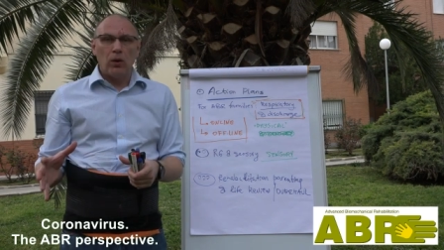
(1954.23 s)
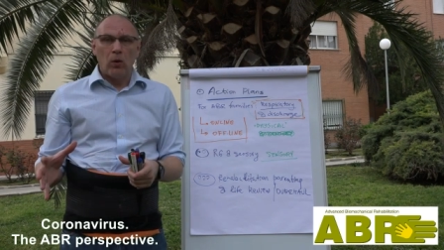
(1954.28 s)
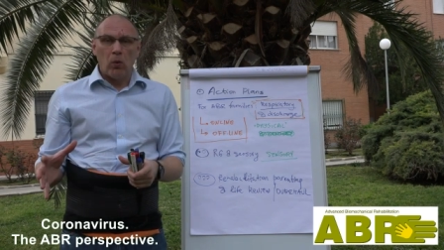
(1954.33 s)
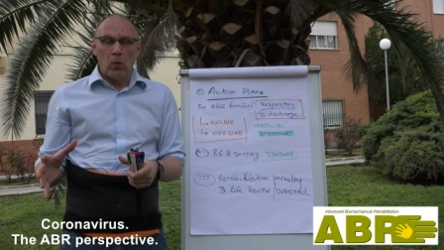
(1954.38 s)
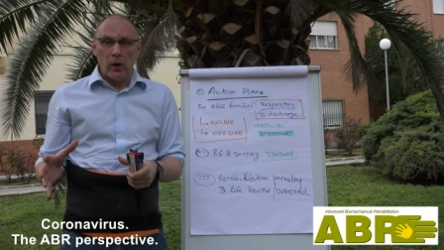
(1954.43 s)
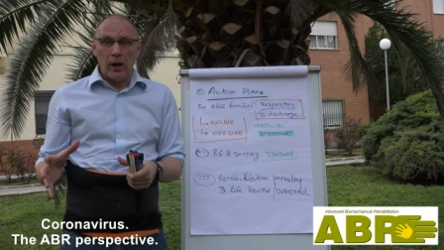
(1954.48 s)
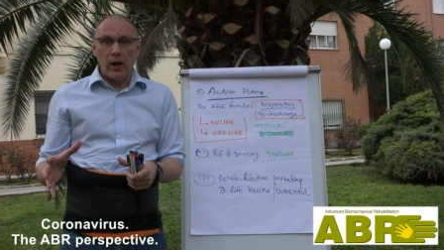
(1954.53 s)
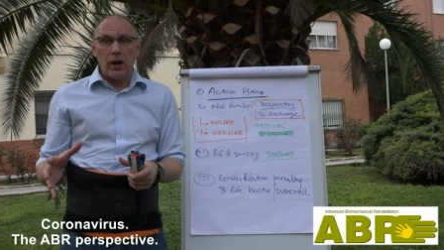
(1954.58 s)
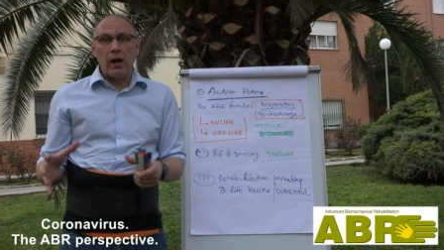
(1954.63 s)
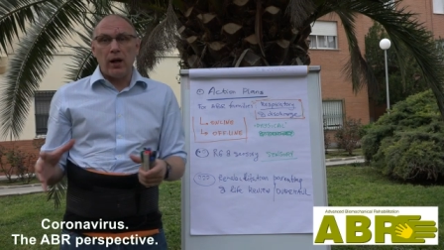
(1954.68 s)

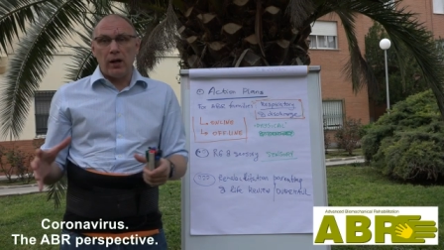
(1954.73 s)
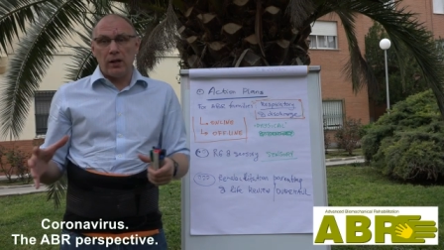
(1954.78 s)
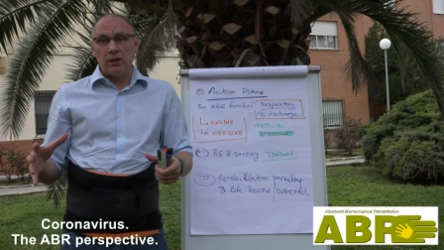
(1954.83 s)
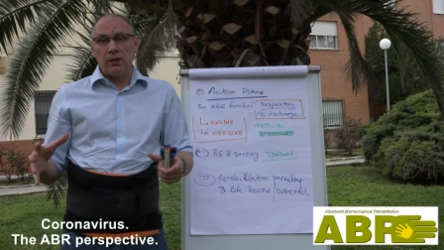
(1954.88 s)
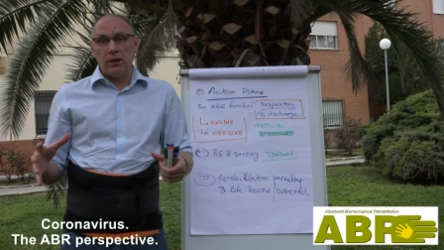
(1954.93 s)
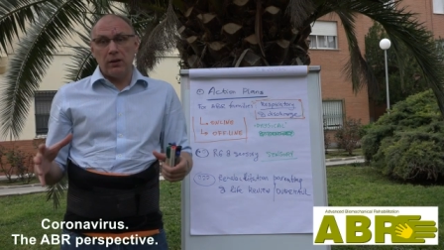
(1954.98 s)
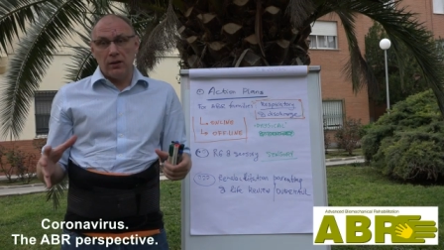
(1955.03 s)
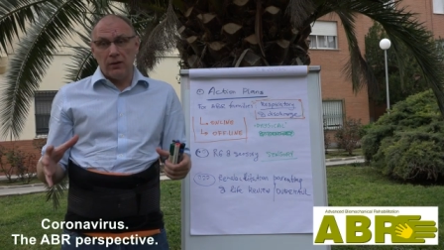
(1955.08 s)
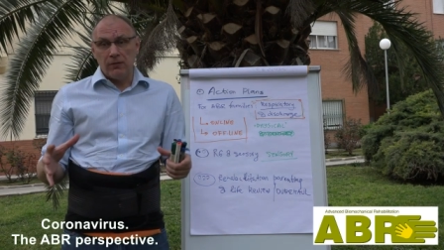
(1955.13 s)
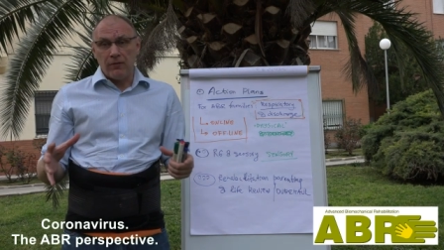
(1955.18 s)
where I
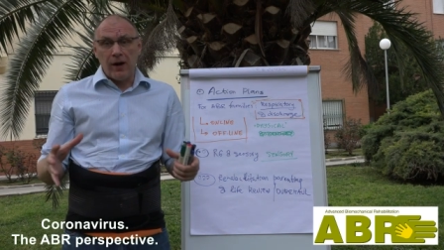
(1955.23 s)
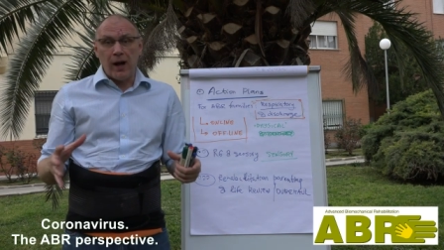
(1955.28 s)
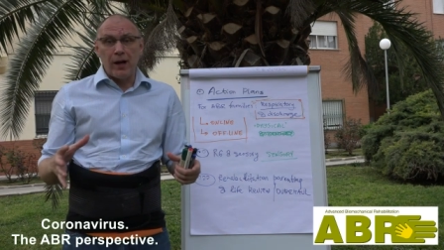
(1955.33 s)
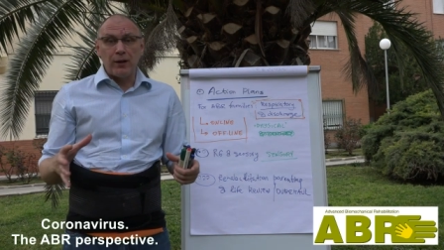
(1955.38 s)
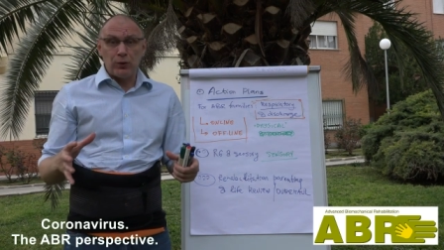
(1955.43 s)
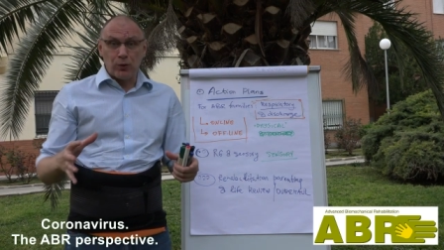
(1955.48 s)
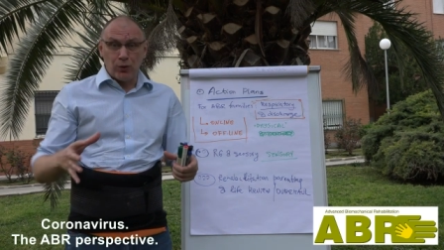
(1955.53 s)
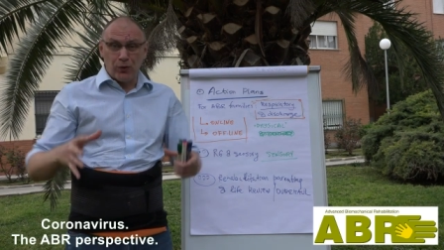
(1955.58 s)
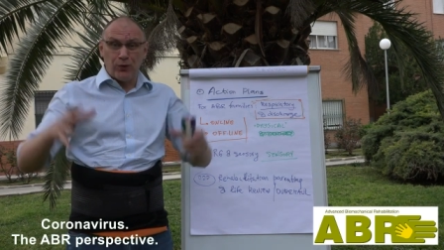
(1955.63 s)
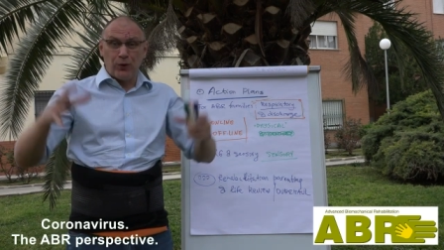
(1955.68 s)

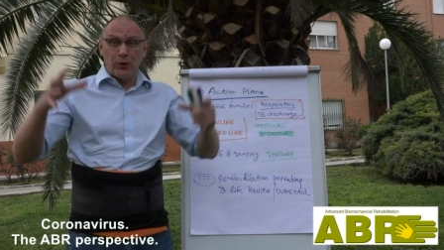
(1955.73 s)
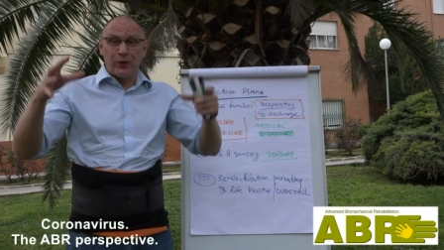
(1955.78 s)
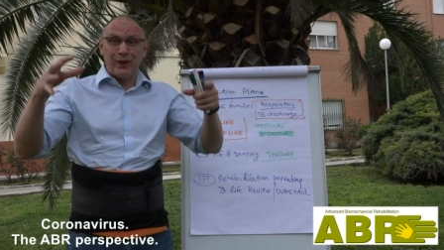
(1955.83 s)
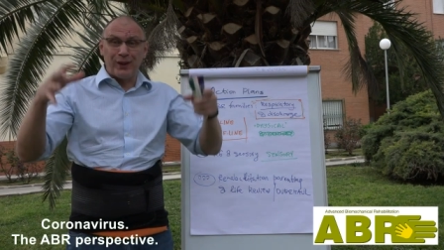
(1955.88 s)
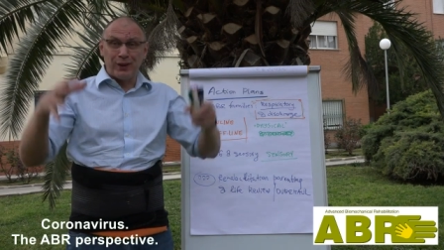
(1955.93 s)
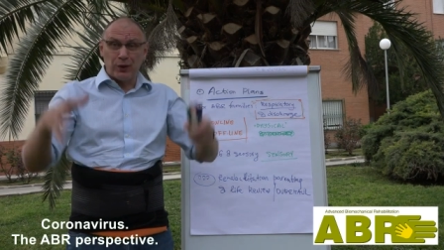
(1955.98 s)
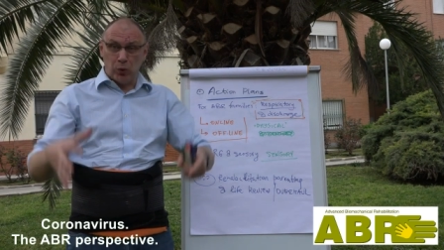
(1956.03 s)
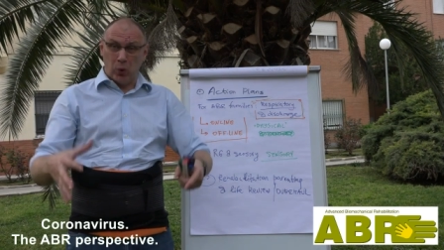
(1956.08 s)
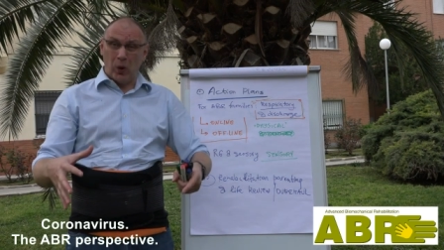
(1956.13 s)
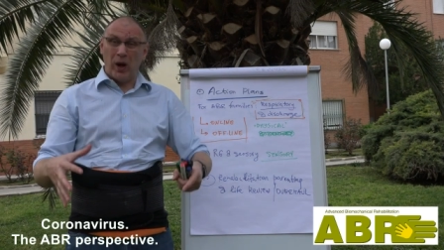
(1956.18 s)
invite you for the
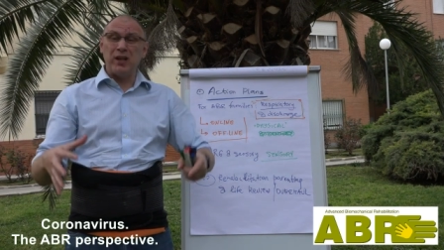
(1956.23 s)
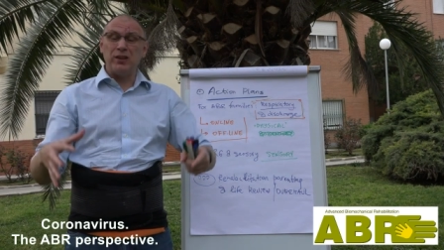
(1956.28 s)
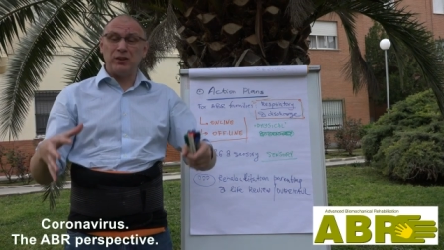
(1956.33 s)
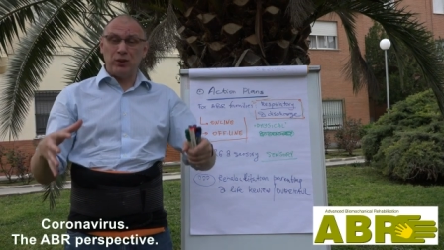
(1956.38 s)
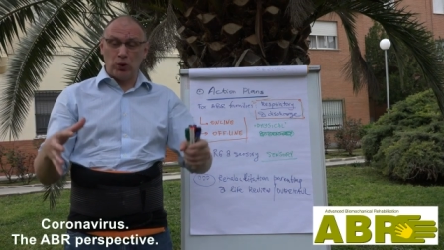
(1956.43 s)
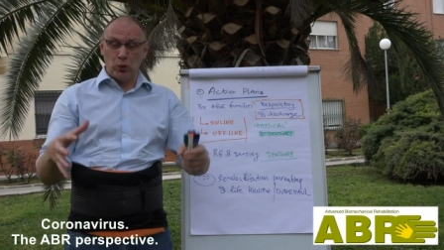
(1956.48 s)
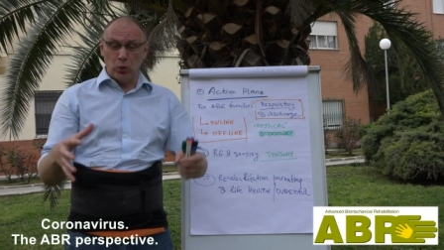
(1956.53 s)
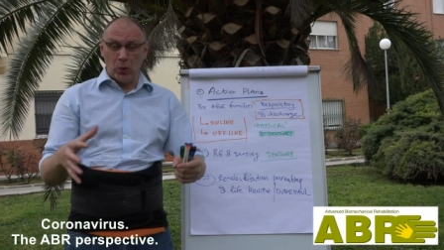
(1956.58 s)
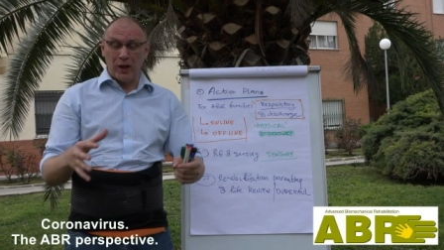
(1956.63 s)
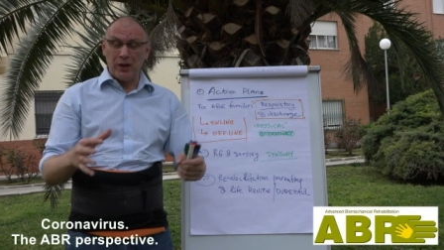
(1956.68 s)

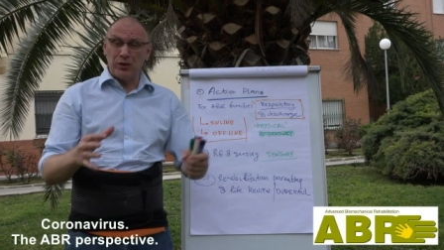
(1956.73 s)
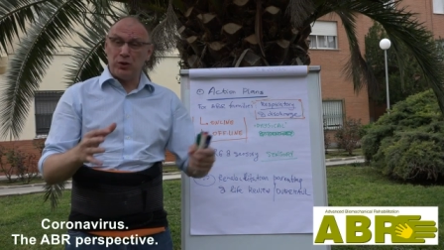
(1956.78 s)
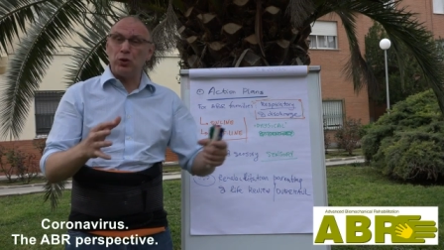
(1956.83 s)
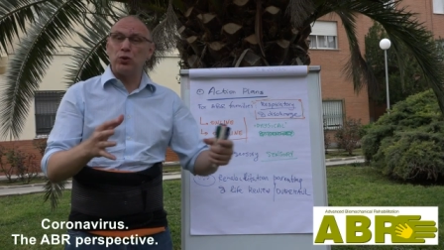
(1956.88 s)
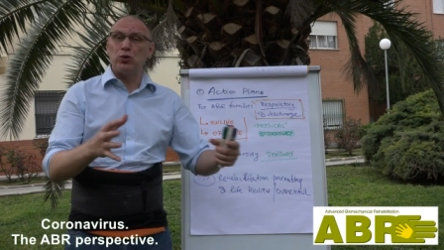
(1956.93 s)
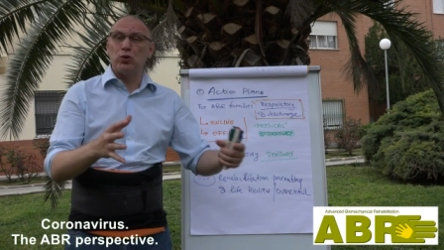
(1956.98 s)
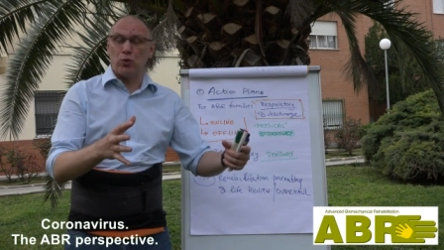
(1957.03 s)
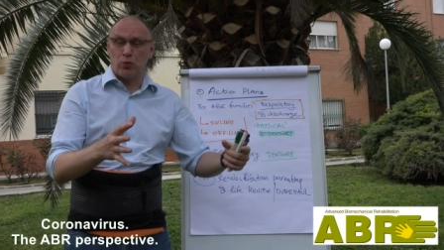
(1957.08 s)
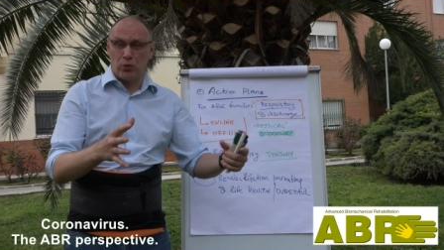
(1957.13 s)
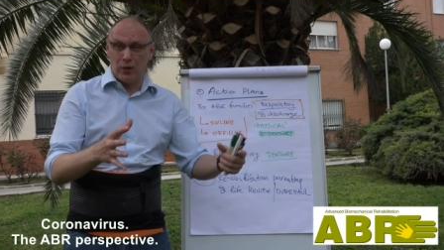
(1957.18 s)
twenty twenty
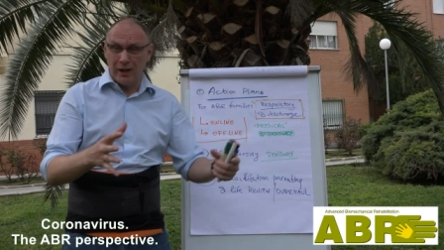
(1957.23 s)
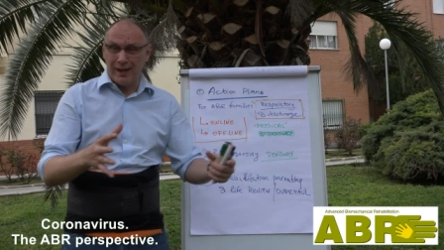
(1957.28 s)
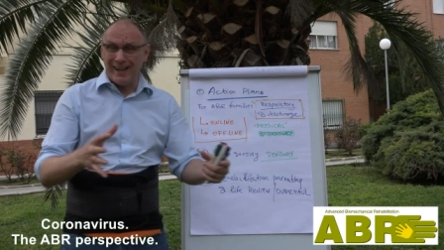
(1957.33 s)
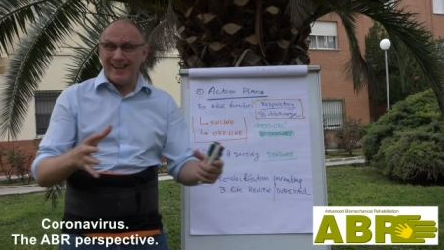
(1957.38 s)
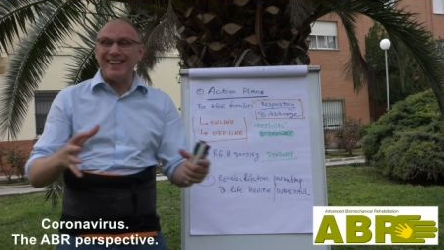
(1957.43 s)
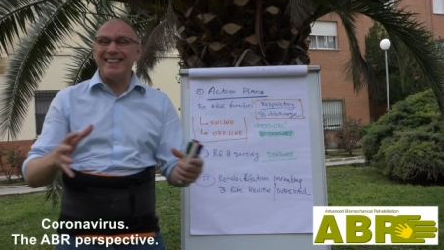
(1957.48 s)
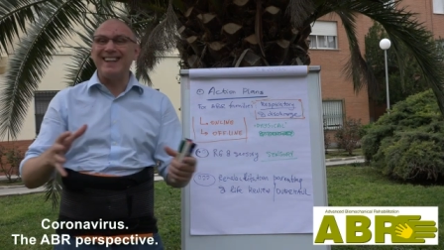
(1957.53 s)
to really